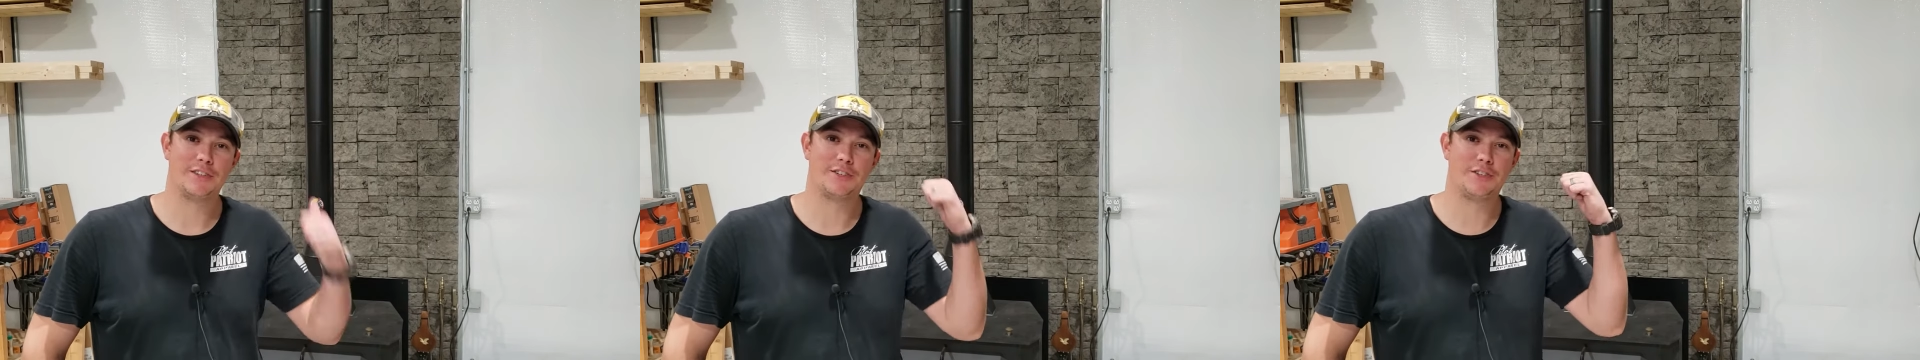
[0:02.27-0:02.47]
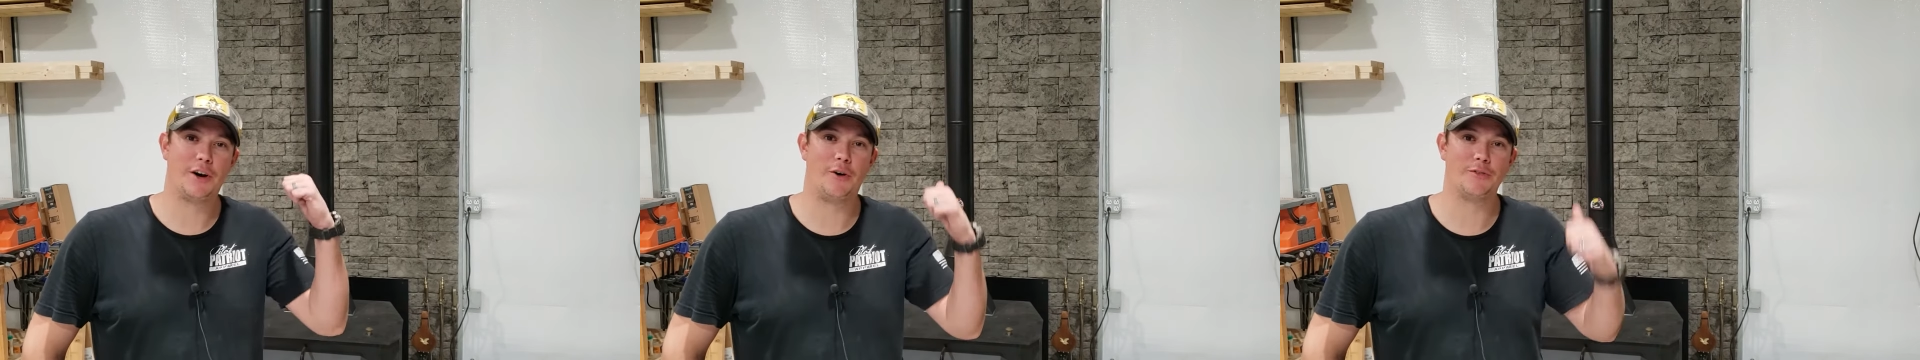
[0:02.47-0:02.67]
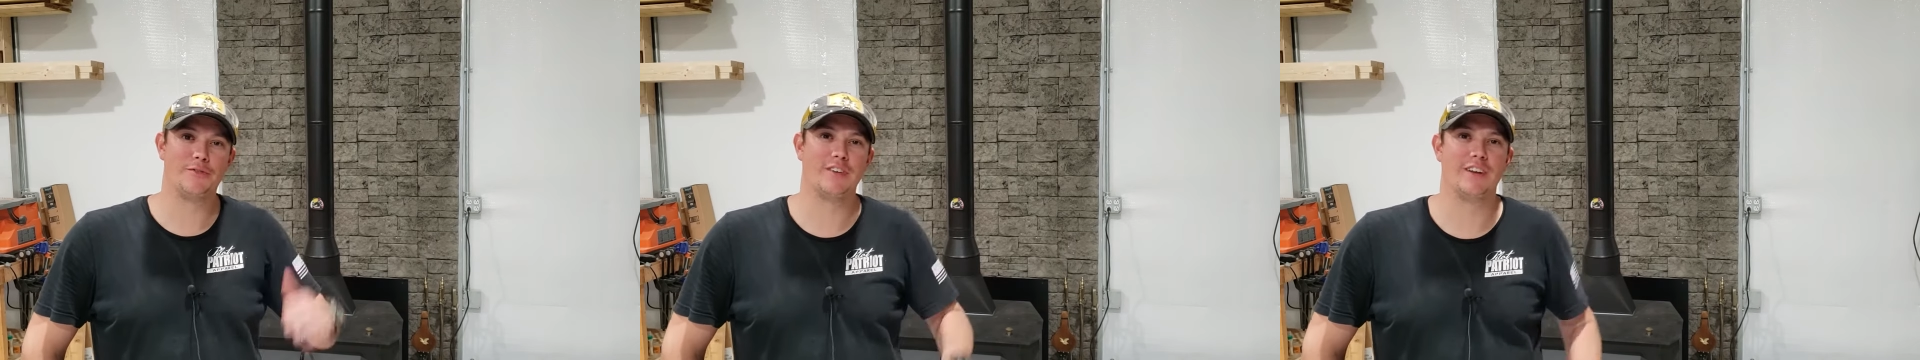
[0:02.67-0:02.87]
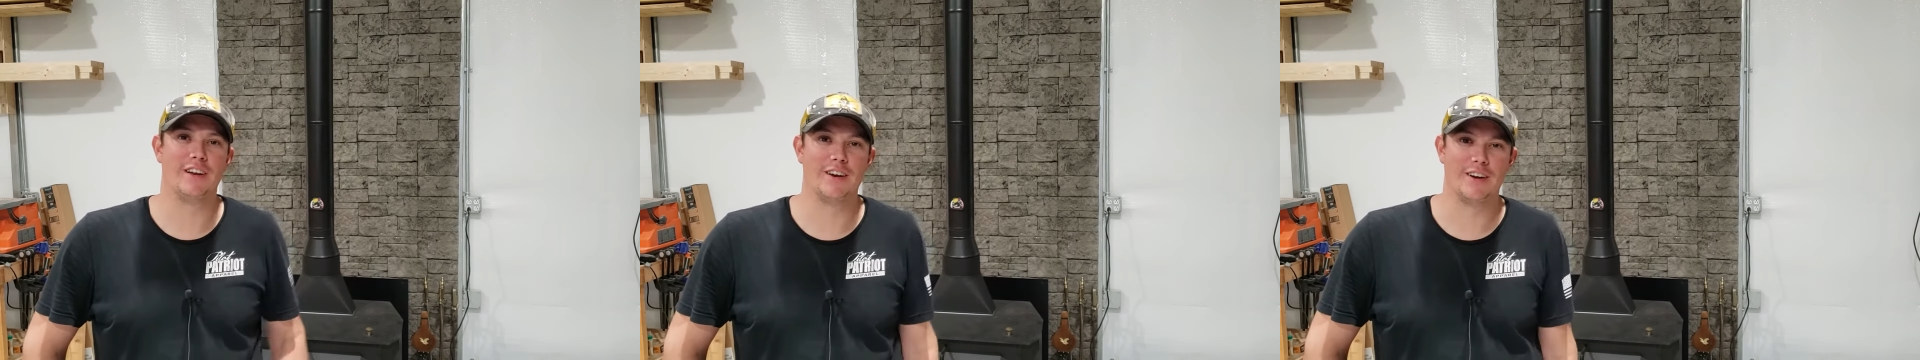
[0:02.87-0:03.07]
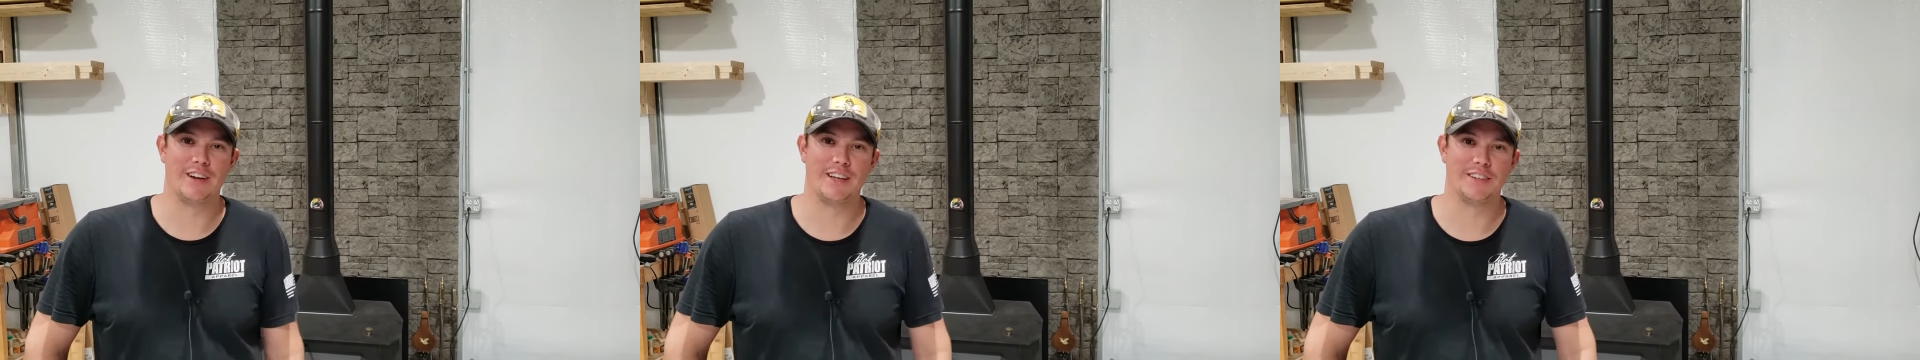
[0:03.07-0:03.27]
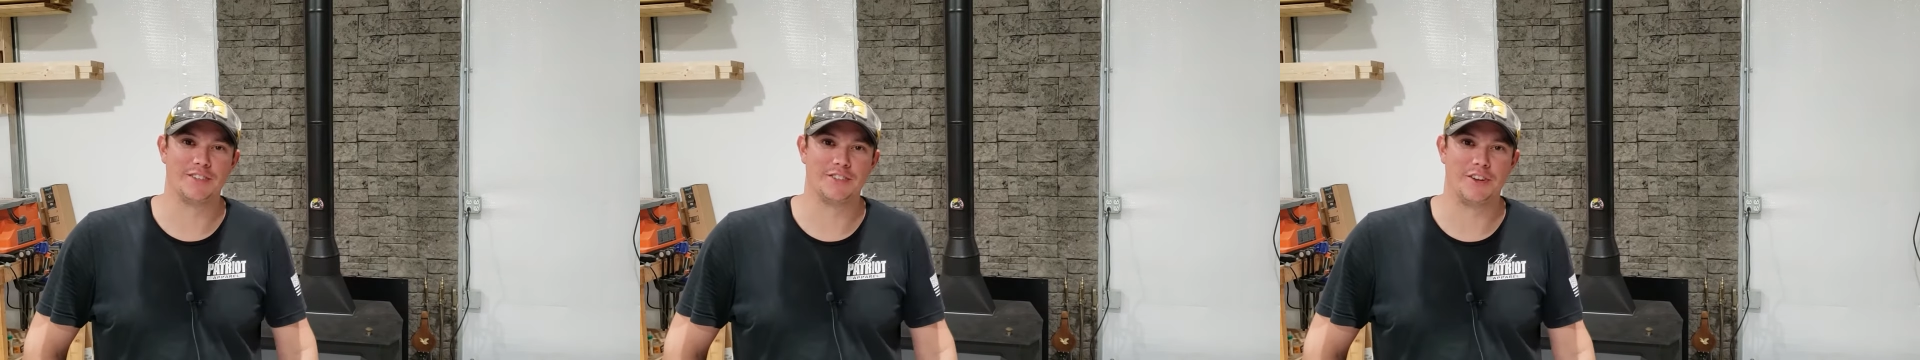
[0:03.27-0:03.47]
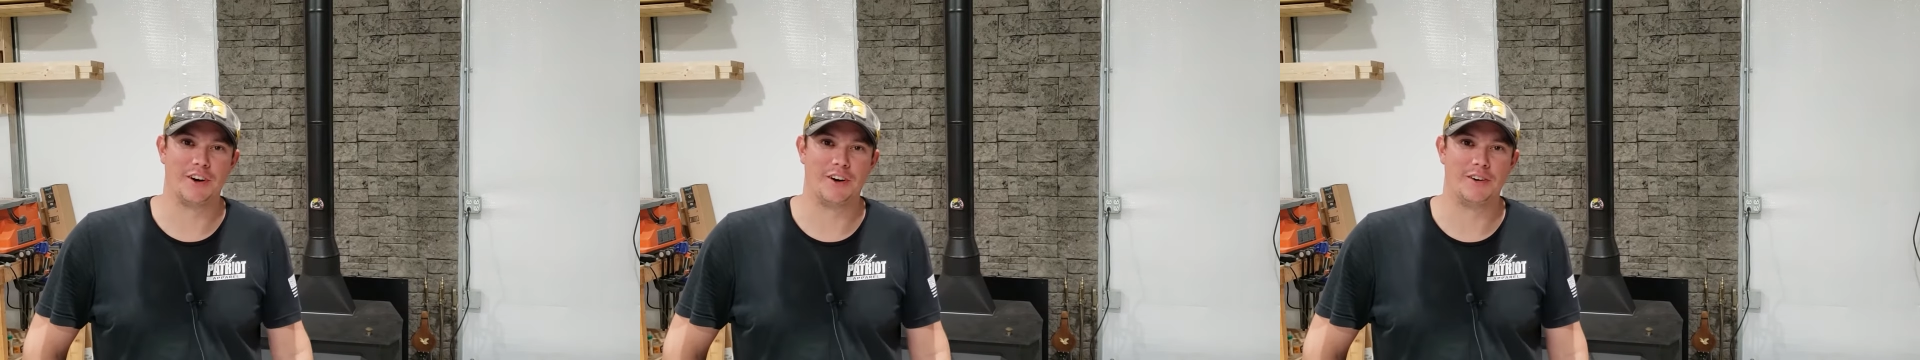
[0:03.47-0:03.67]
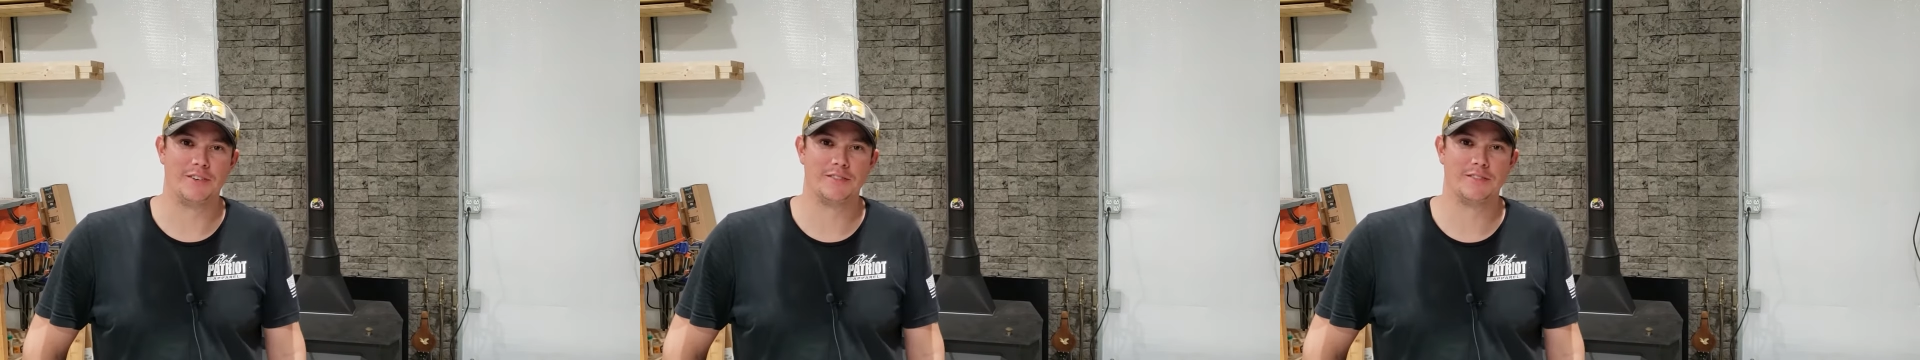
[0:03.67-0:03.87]
stone veneer
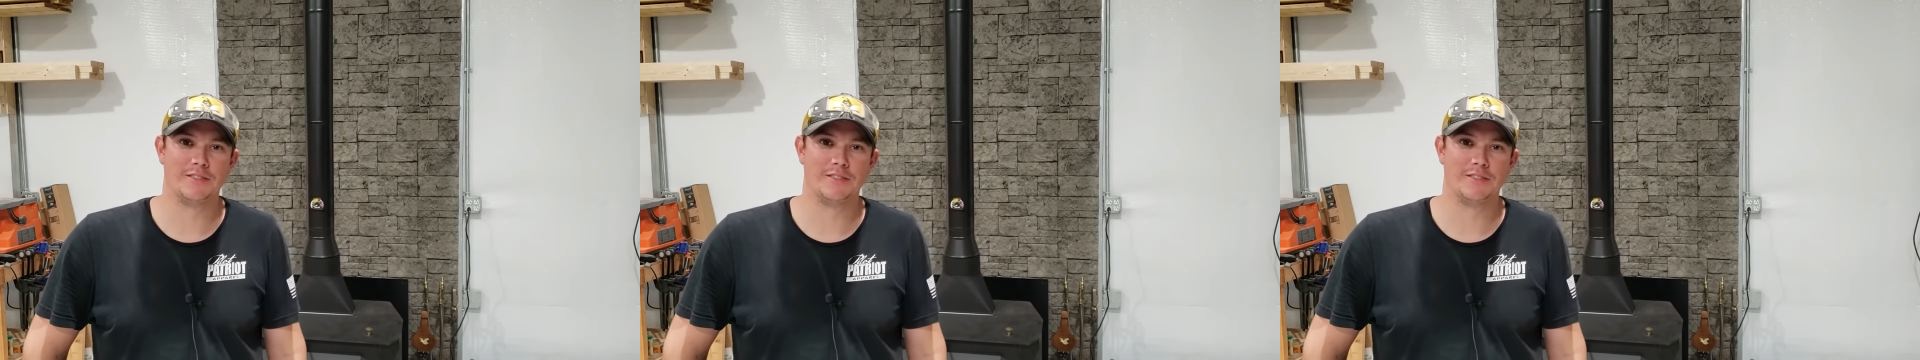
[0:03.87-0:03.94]
install.